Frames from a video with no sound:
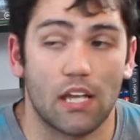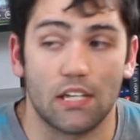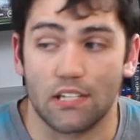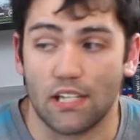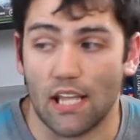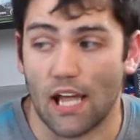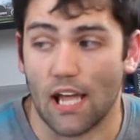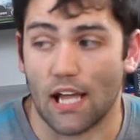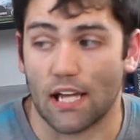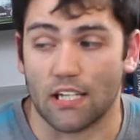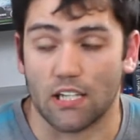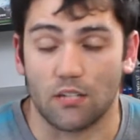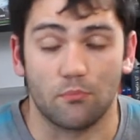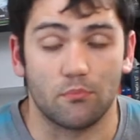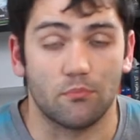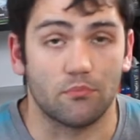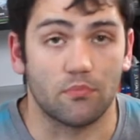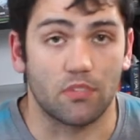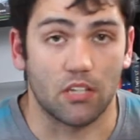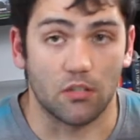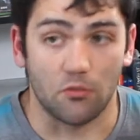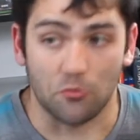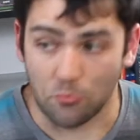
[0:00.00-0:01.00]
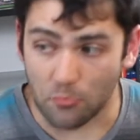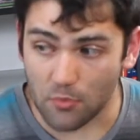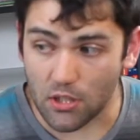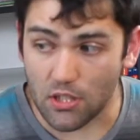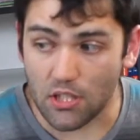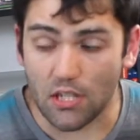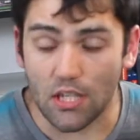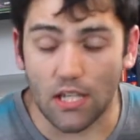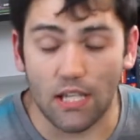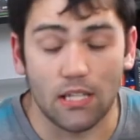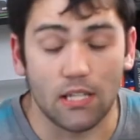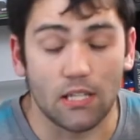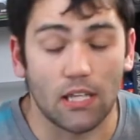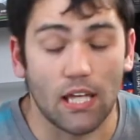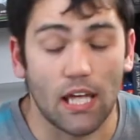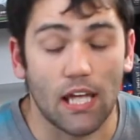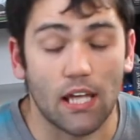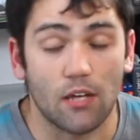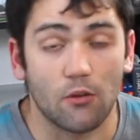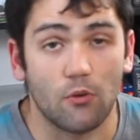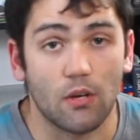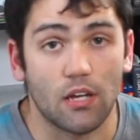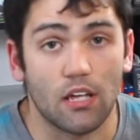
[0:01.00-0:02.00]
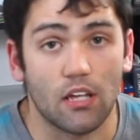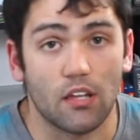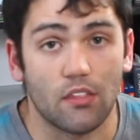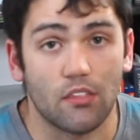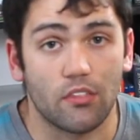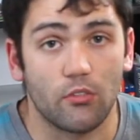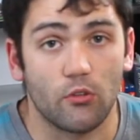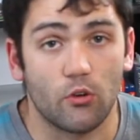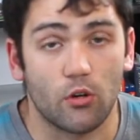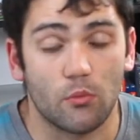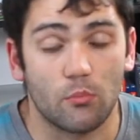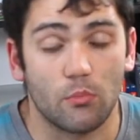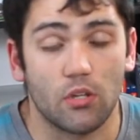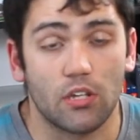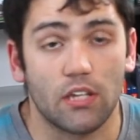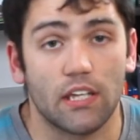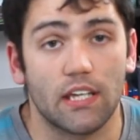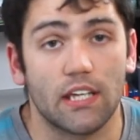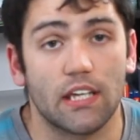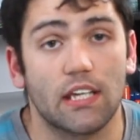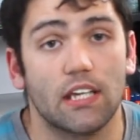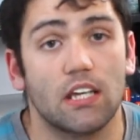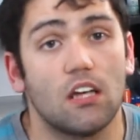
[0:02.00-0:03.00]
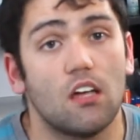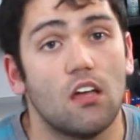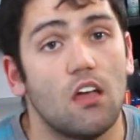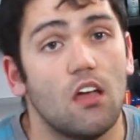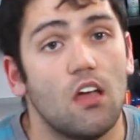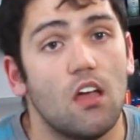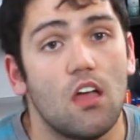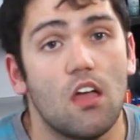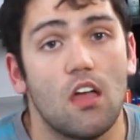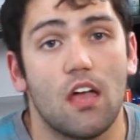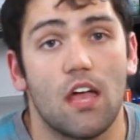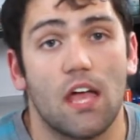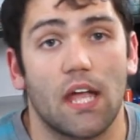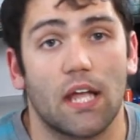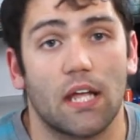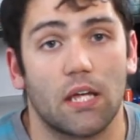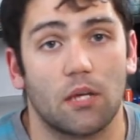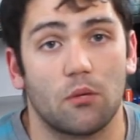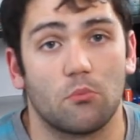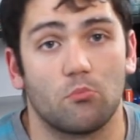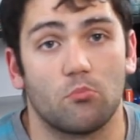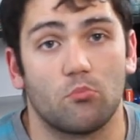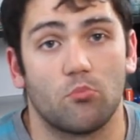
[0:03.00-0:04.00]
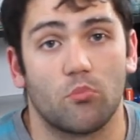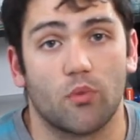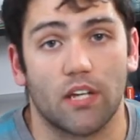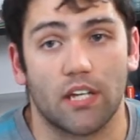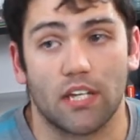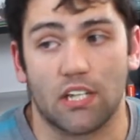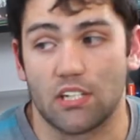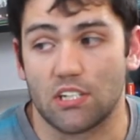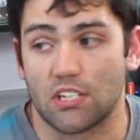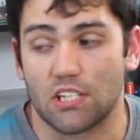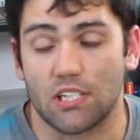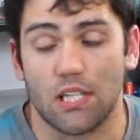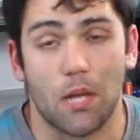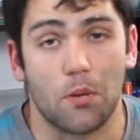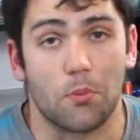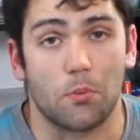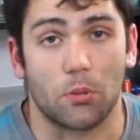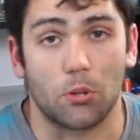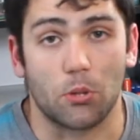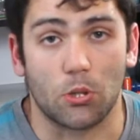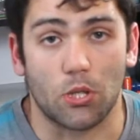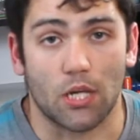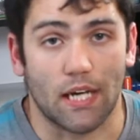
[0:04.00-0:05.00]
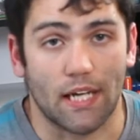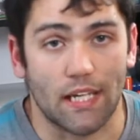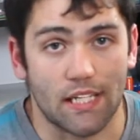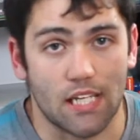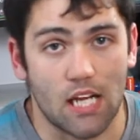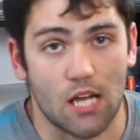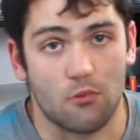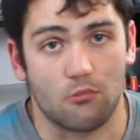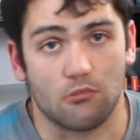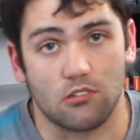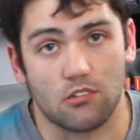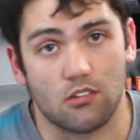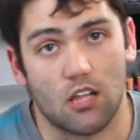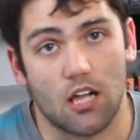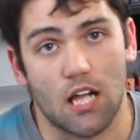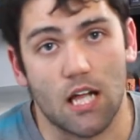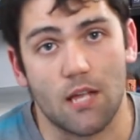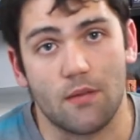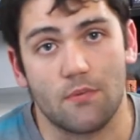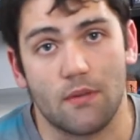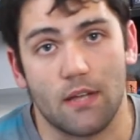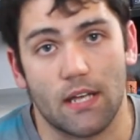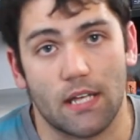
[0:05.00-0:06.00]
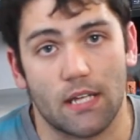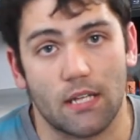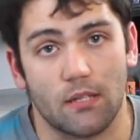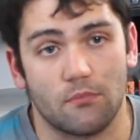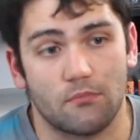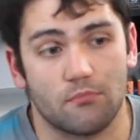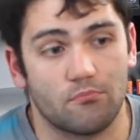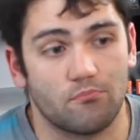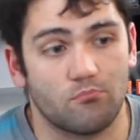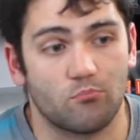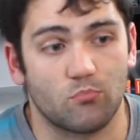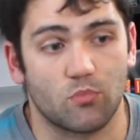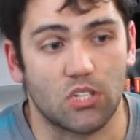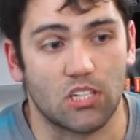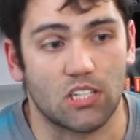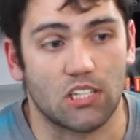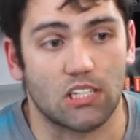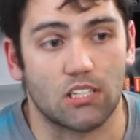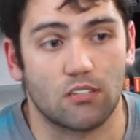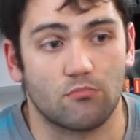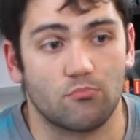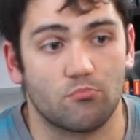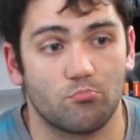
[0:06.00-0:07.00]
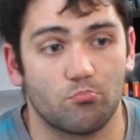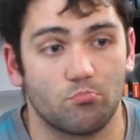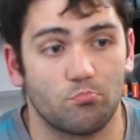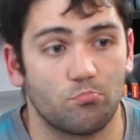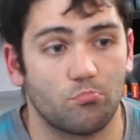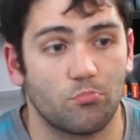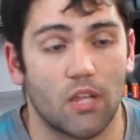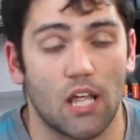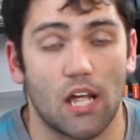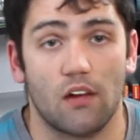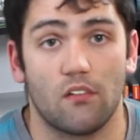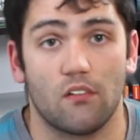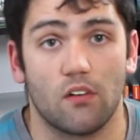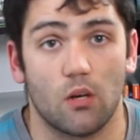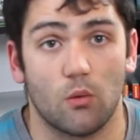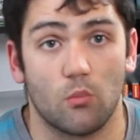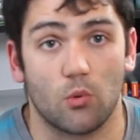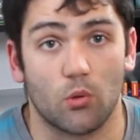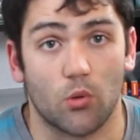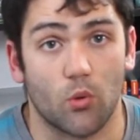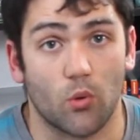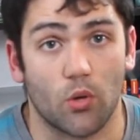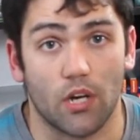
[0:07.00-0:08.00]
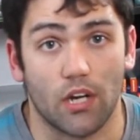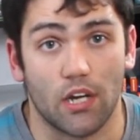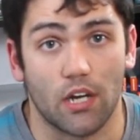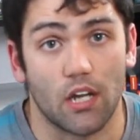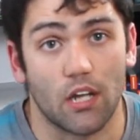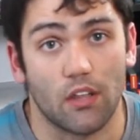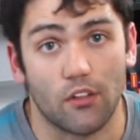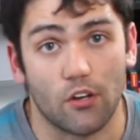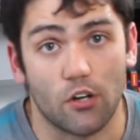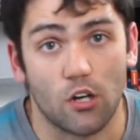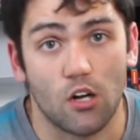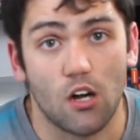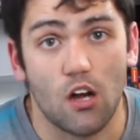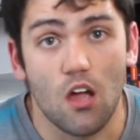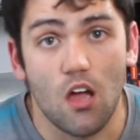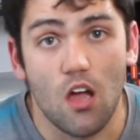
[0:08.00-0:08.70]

That I can communicate with normally. And we can just have a great time with life and just have fun with one another.